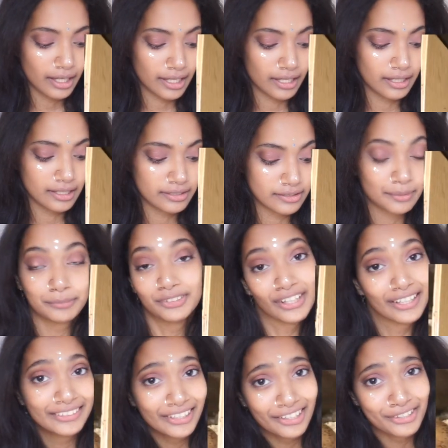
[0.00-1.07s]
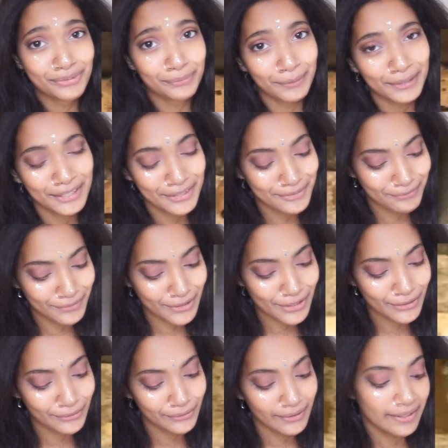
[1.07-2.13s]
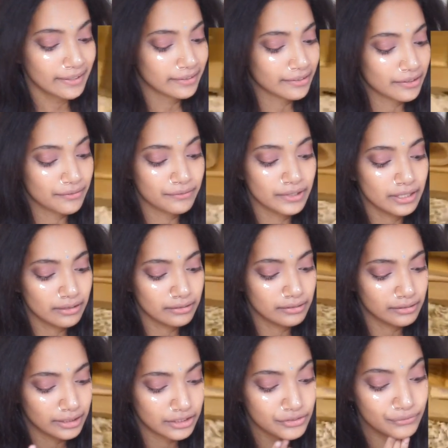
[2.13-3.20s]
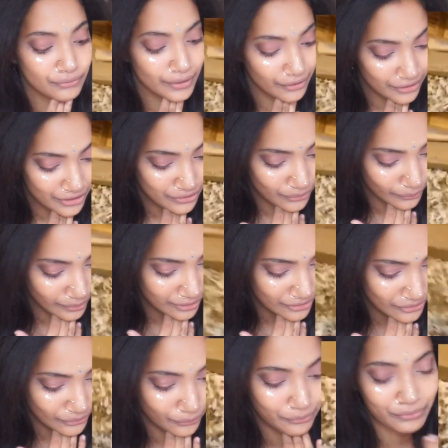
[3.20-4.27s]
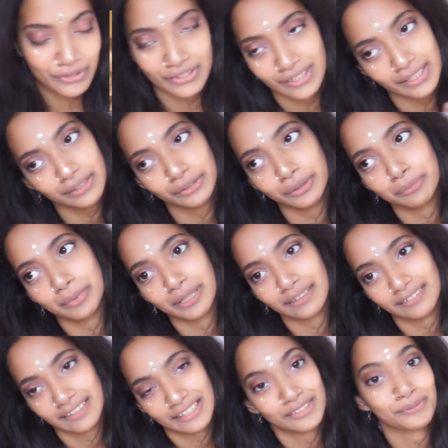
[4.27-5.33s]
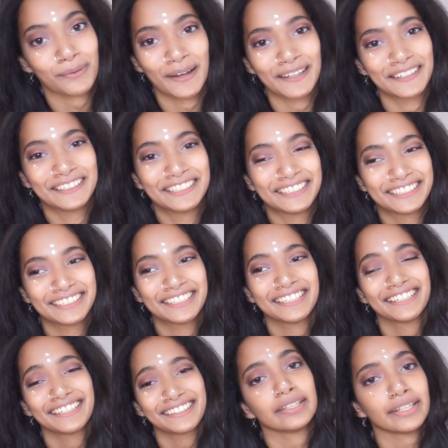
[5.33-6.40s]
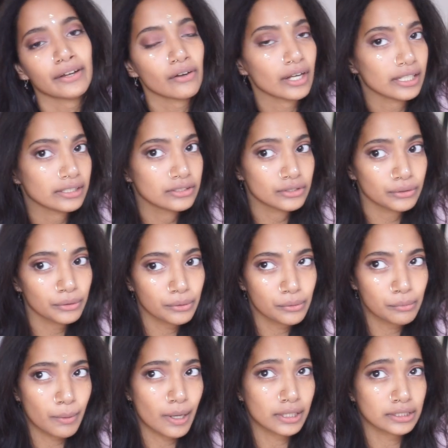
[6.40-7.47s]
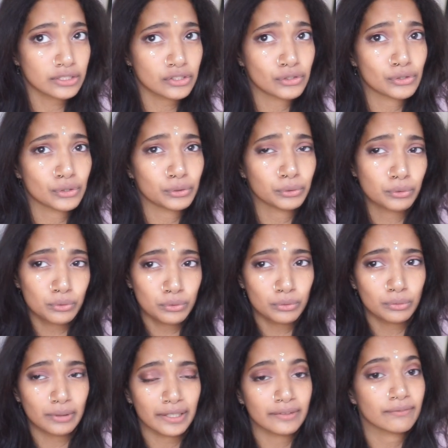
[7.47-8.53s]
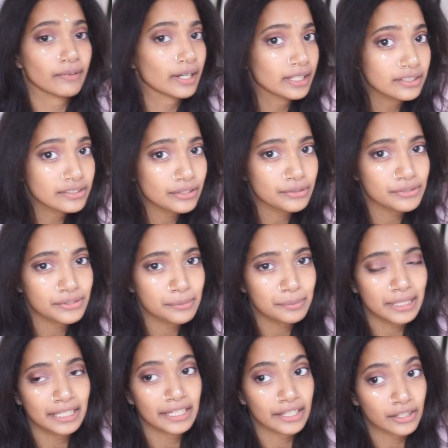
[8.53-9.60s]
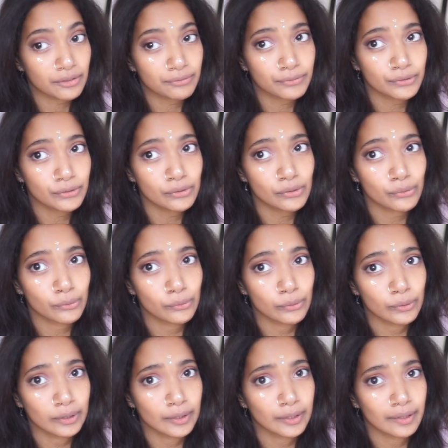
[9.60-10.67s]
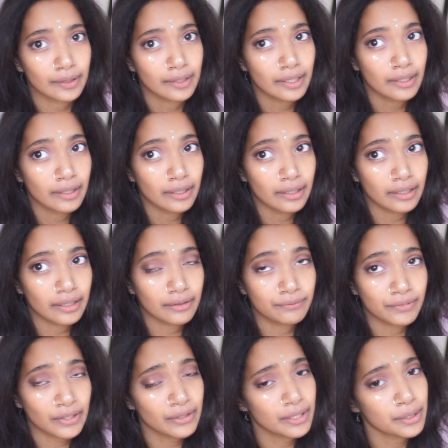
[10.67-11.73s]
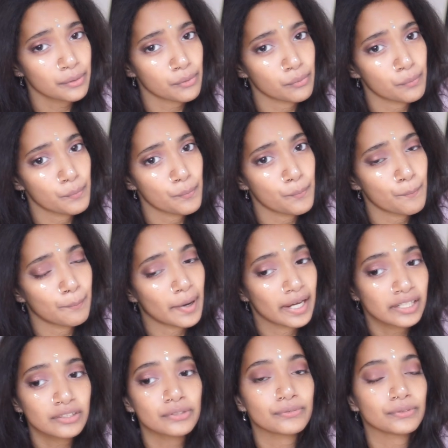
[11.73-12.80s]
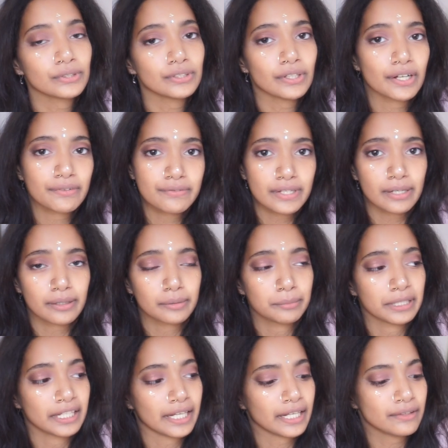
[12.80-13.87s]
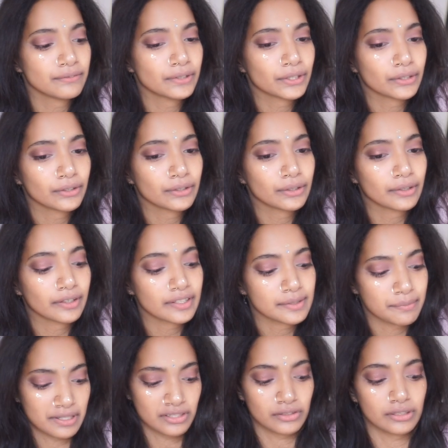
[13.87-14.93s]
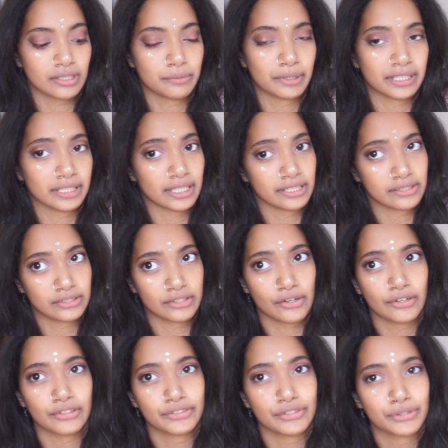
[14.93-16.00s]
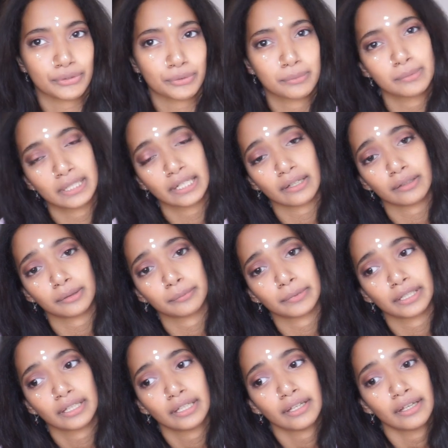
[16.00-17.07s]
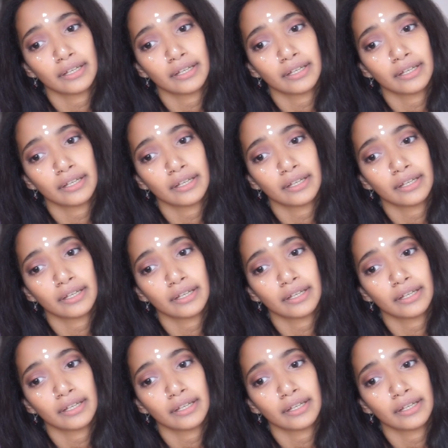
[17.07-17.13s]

And I'm glad that it's working for you. Now the video is very short, so if you see it looping, that's why. Now I do want to advise you to be careful or very mindful of their behavior, especially when they start to become